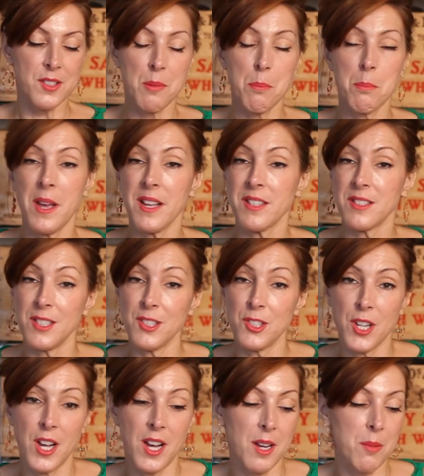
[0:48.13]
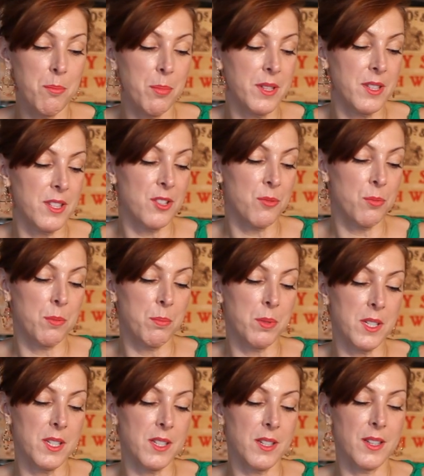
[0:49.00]
a messy job, but this would
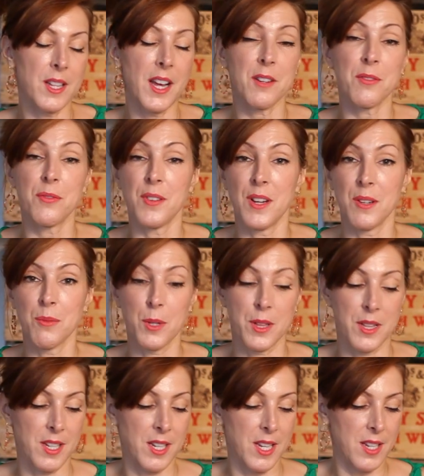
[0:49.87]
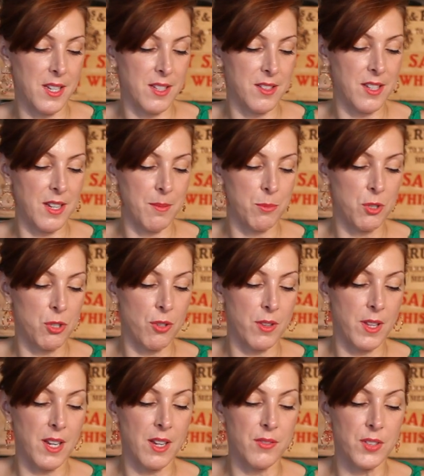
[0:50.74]
be a lot of fun with the kids. I'm
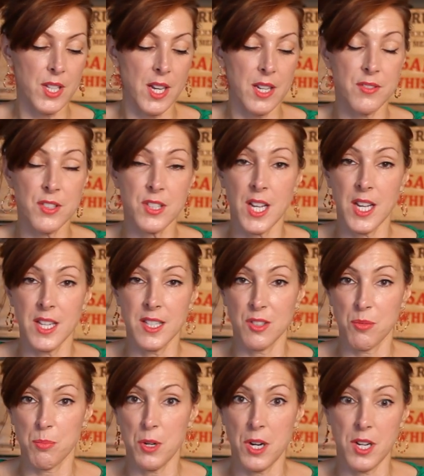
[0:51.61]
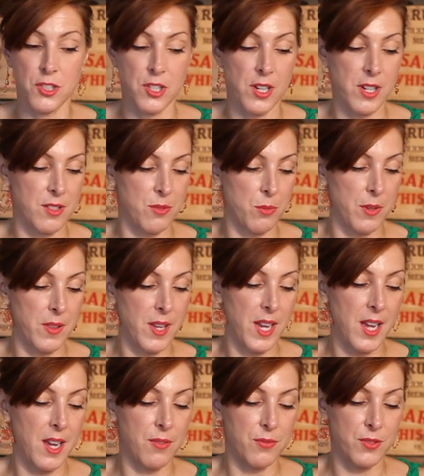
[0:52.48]
sure they have a lot of science projects where they
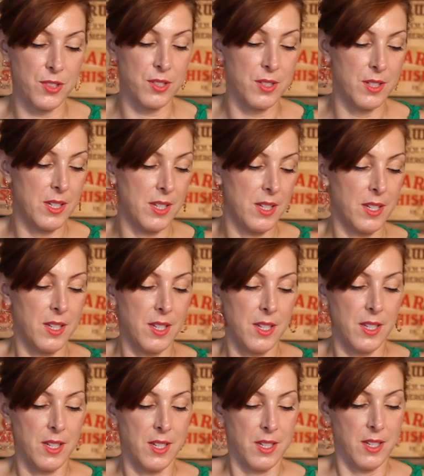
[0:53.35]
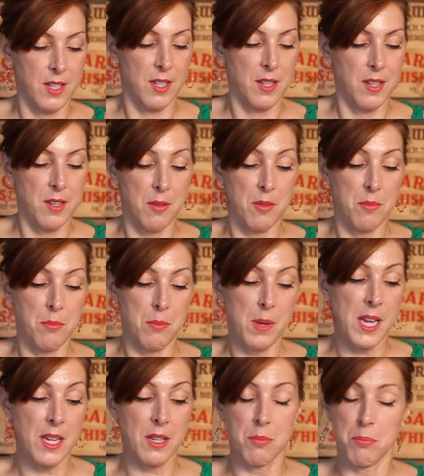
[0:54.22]
have to
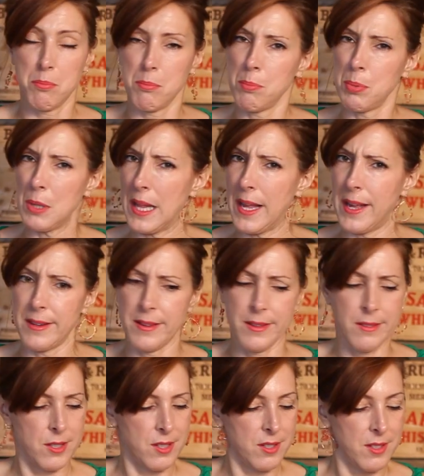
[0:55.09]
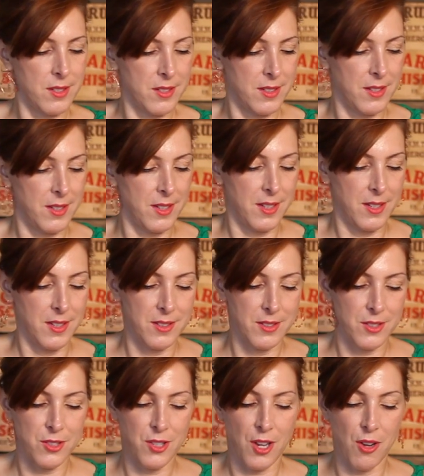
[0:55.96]
make planets.
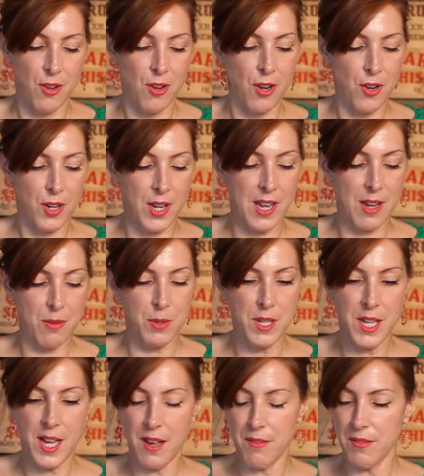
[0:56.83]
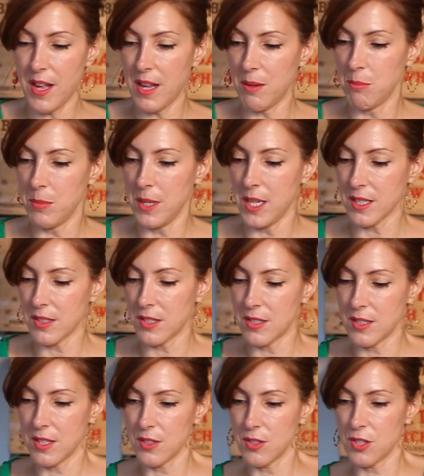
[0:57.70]
So, okay, we have that
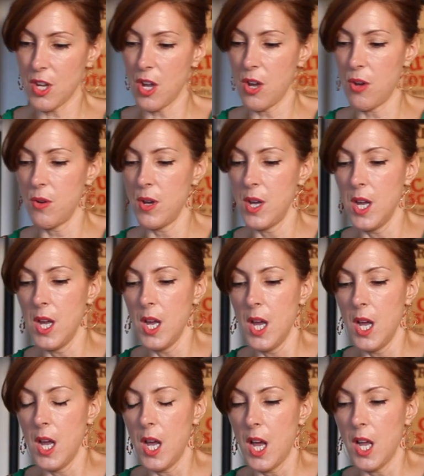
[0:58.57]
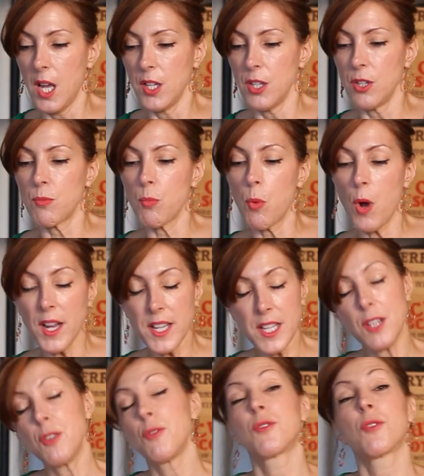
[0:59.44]
mixed. So you'd want
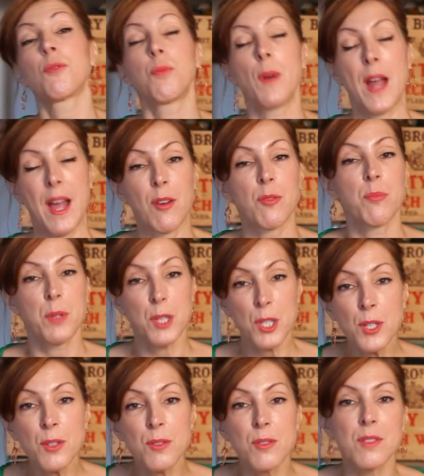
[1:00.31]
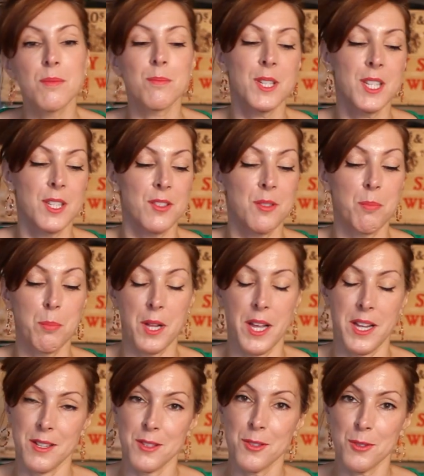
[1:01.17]
to use a round balloon because the
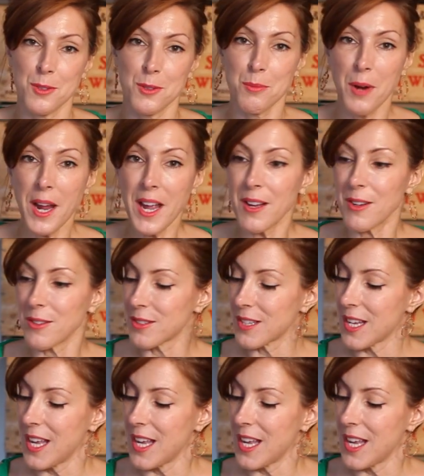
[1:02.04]
planets are round,